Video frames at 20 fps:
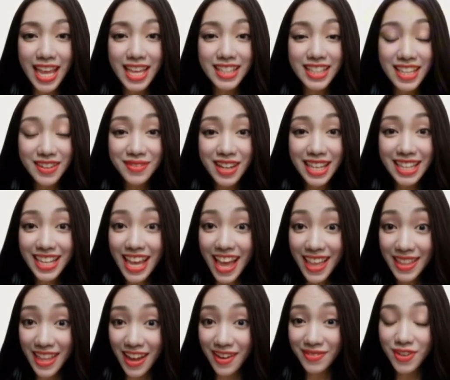leaving
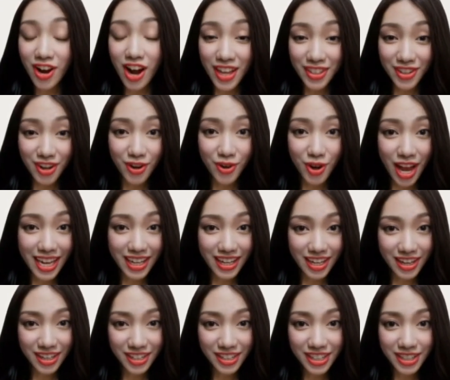nothing for other
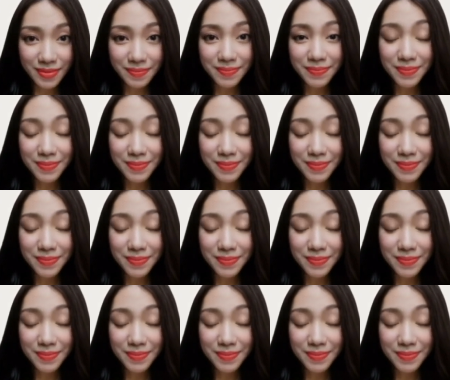creditors.